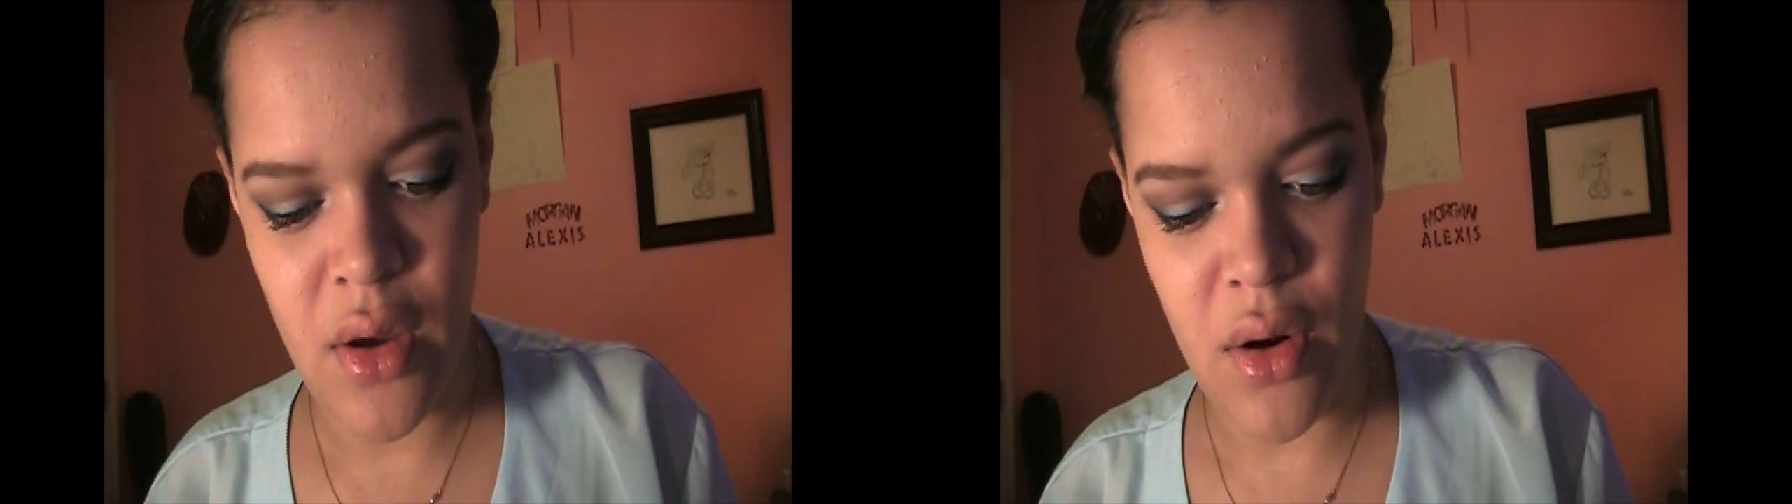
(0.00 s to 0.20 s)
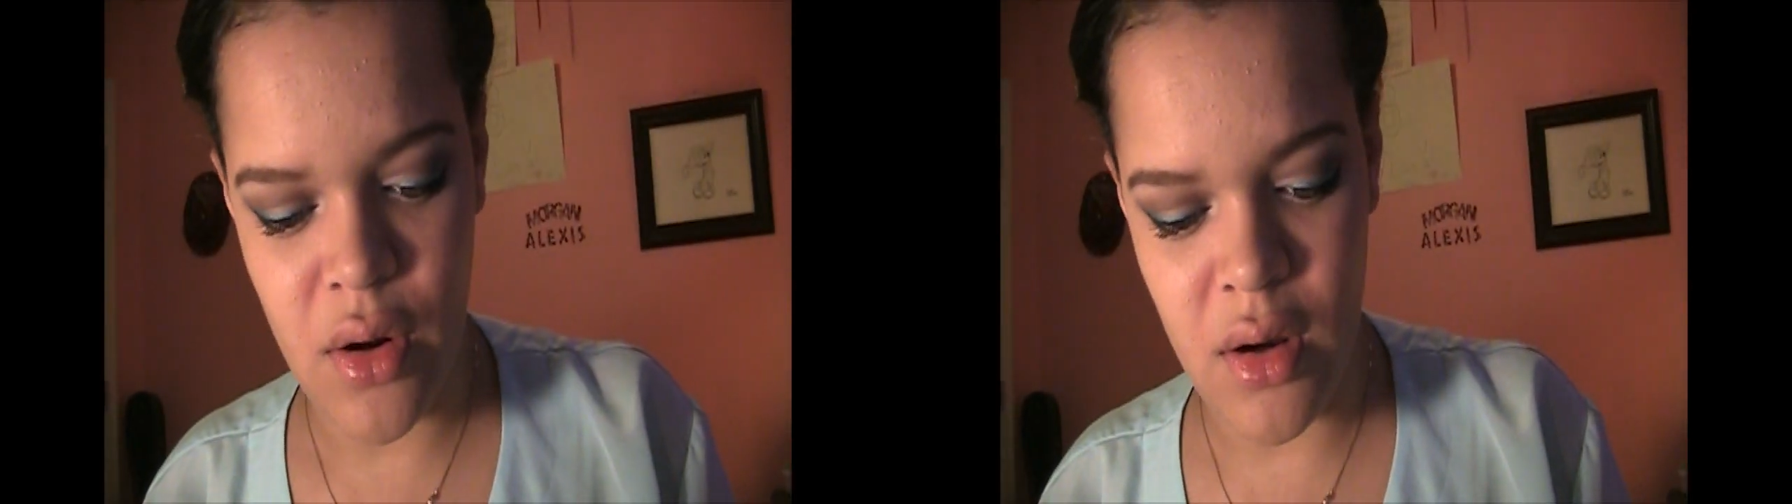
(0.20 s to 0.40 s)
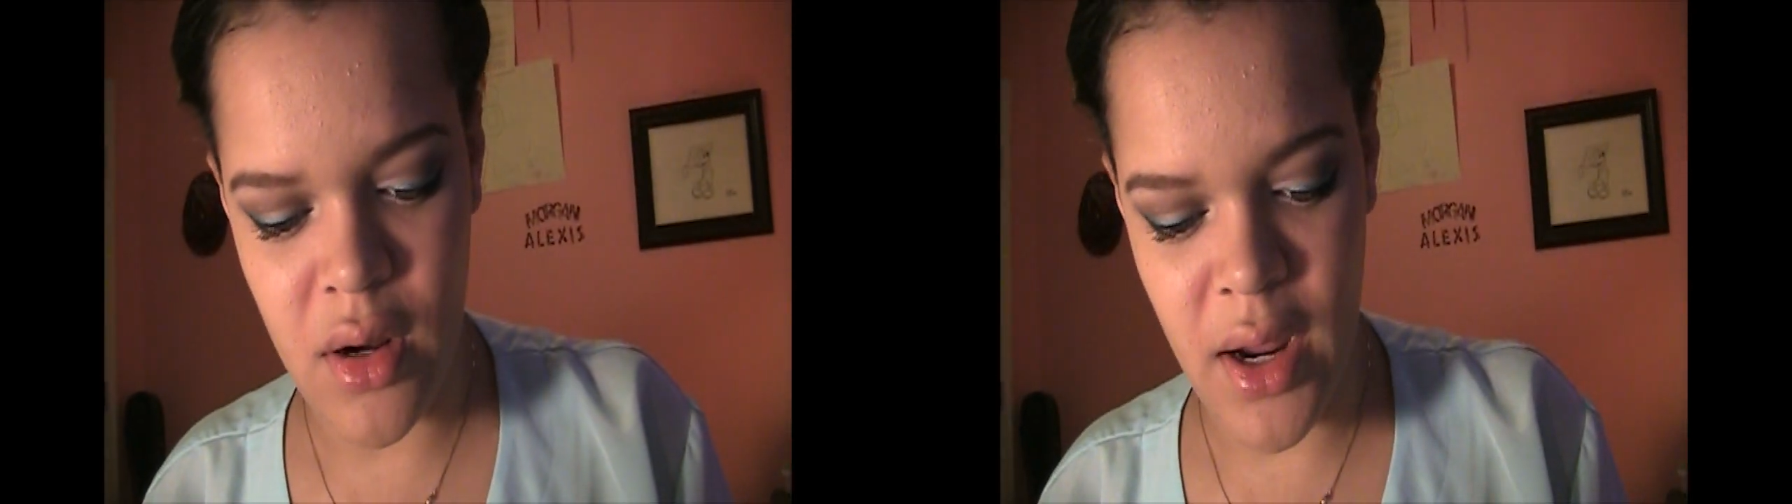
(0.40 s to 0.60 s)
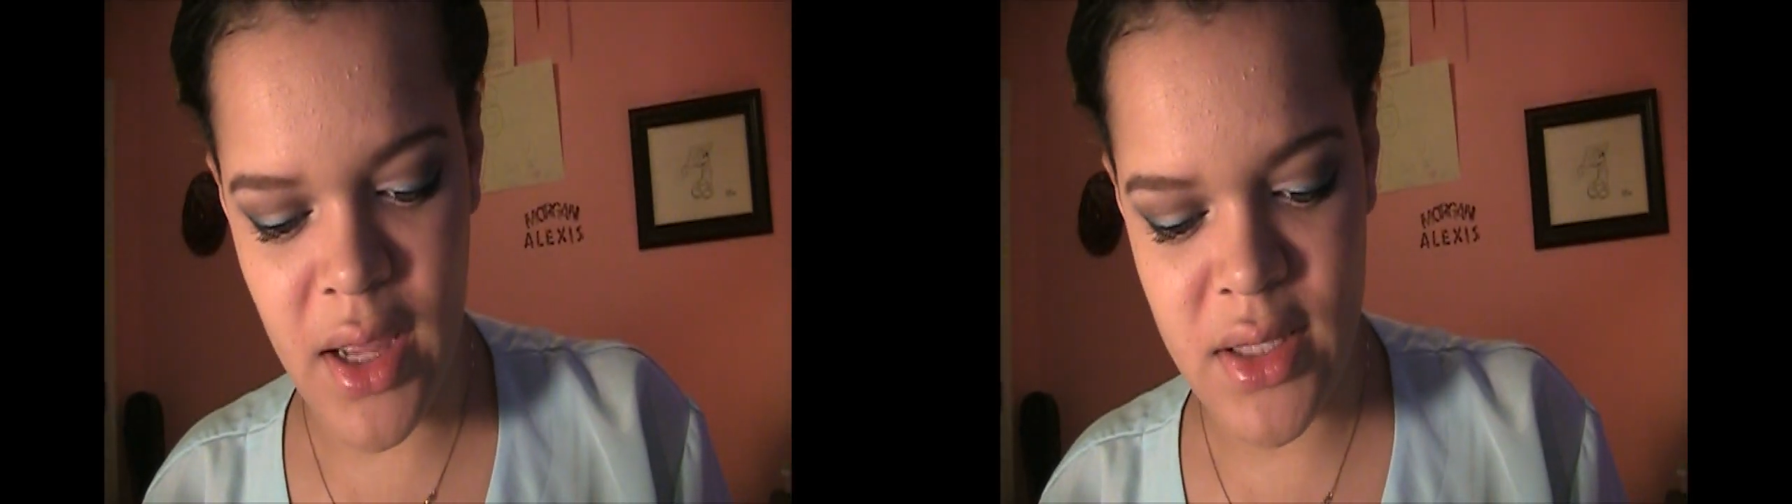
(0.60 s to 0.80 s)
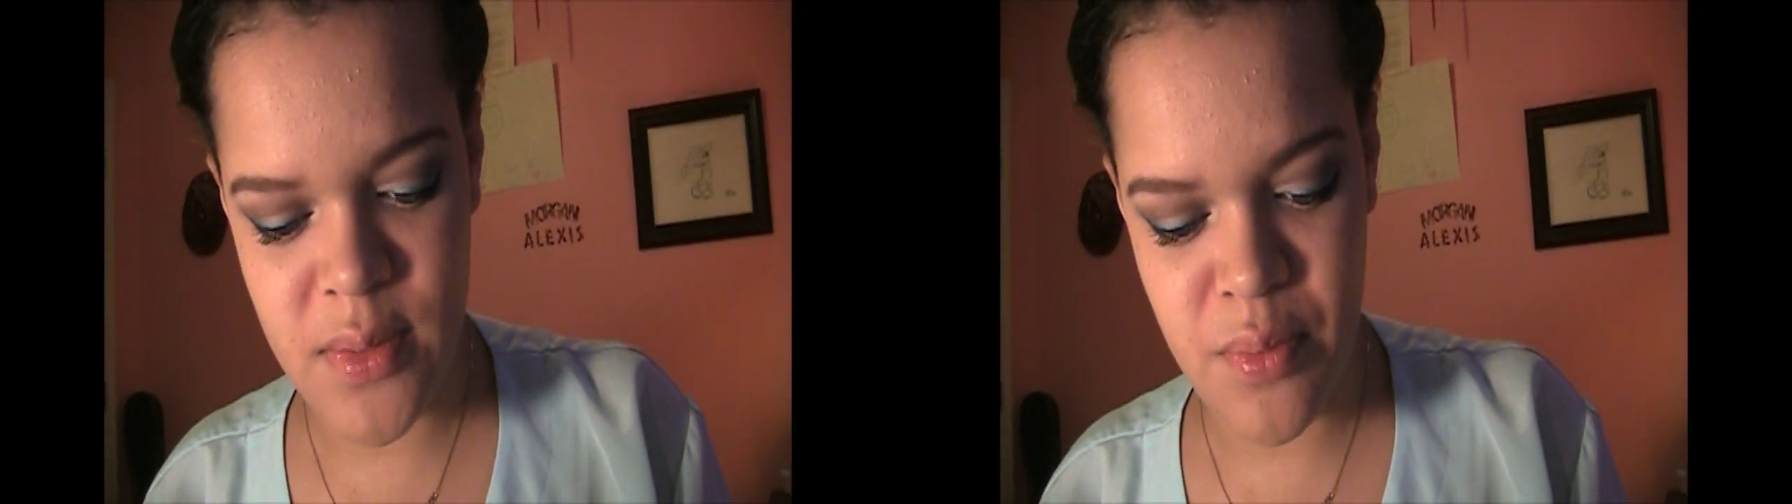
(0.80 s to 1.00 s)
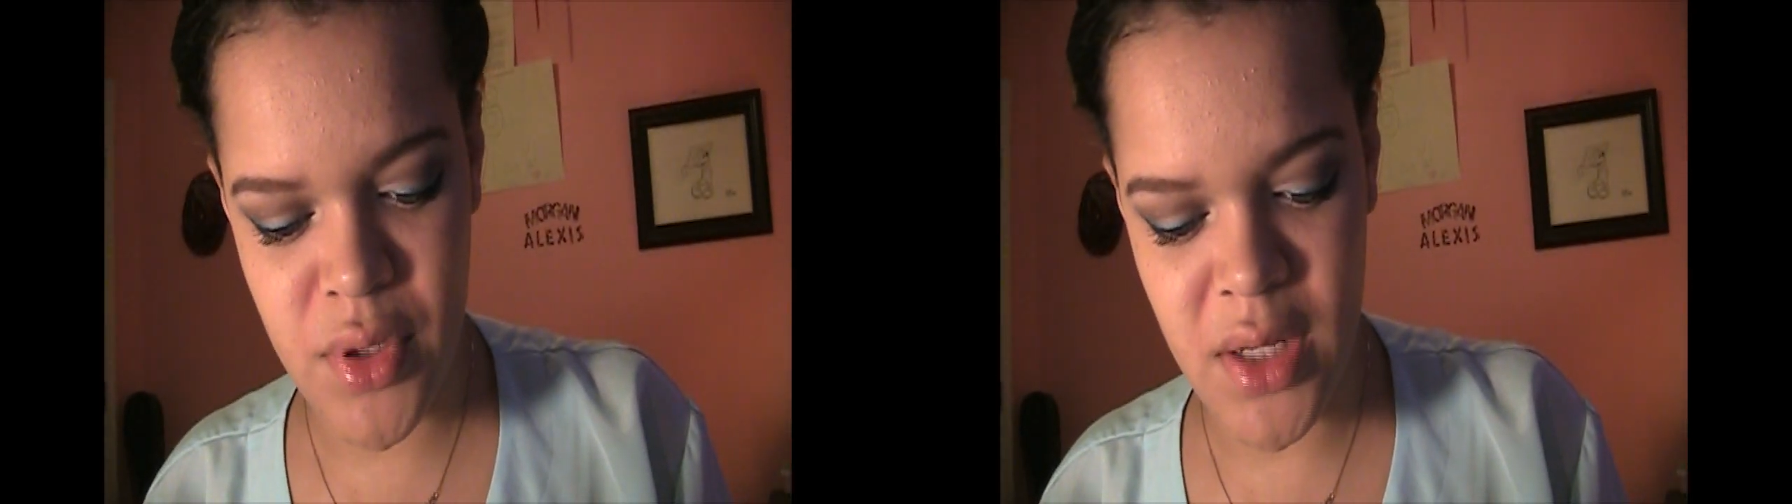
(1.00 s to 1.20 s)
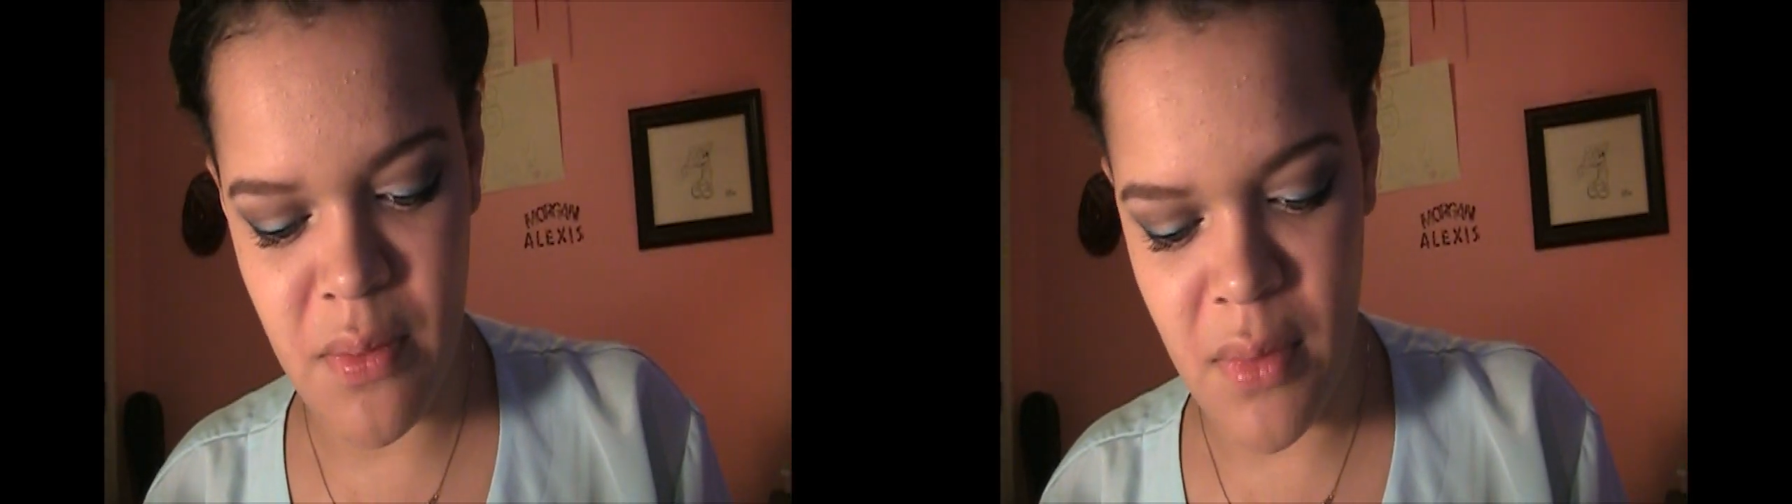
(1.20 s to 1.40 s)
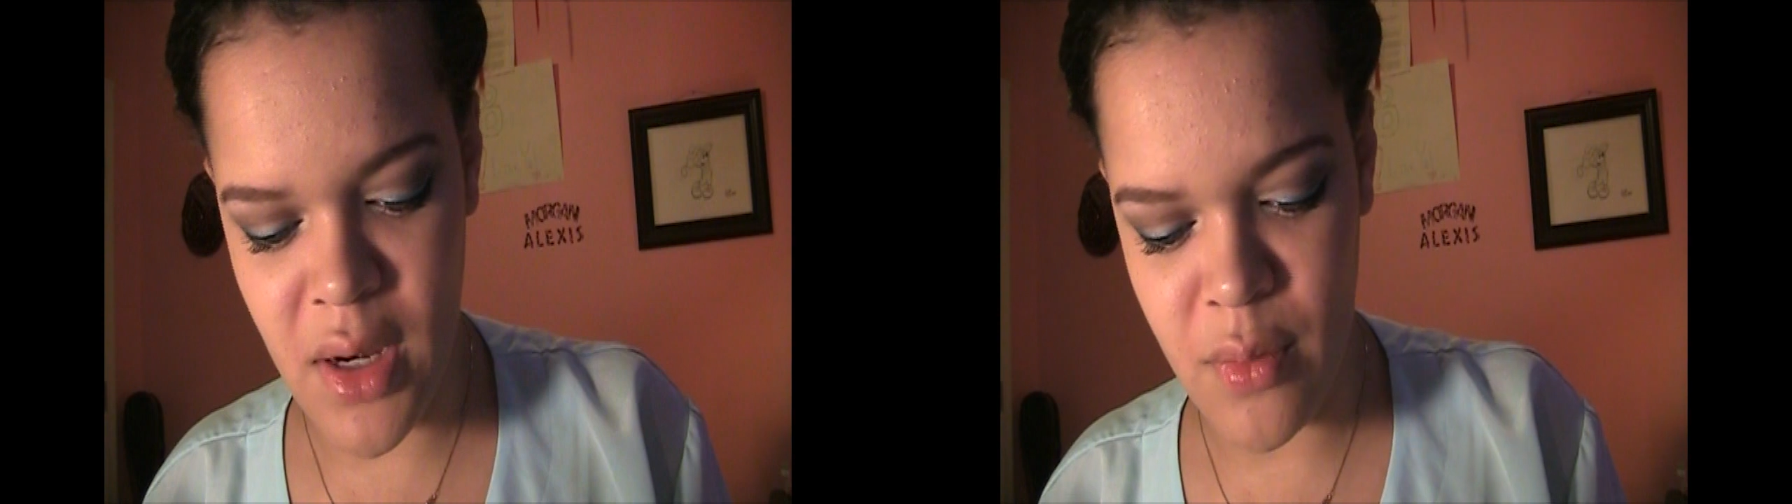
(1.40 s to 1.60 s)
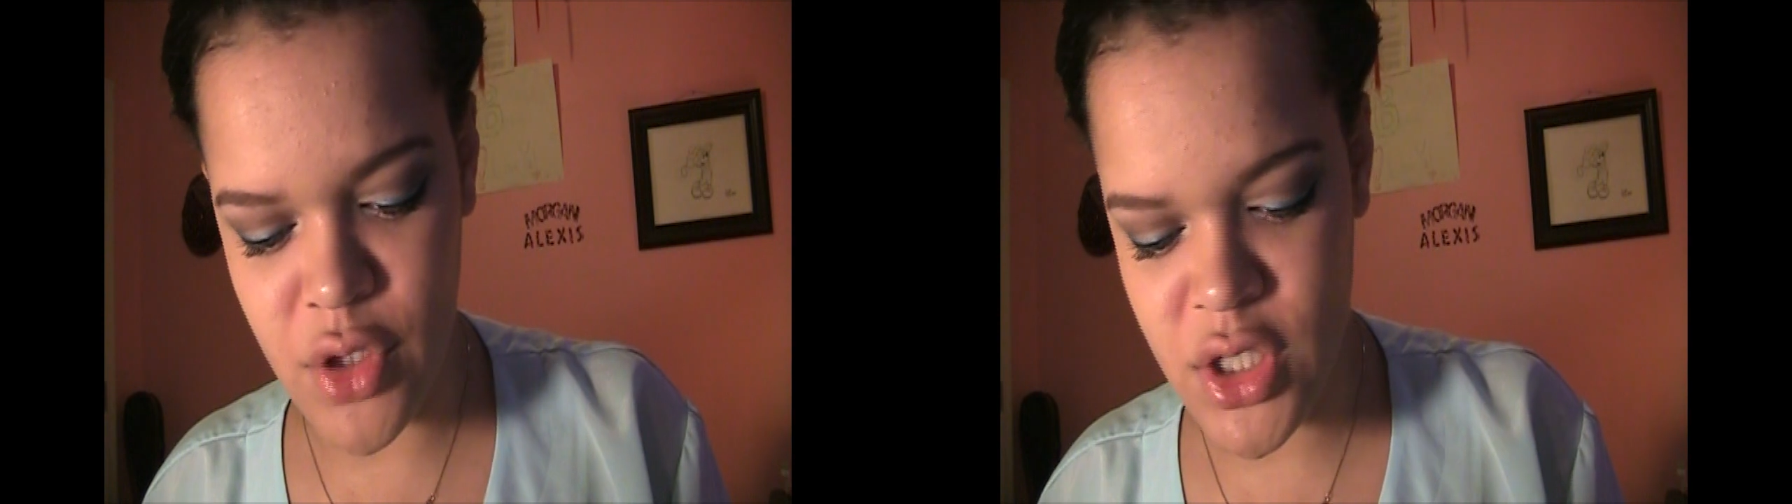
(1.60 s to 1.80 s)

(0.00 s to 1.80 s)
or I guess pretty minimal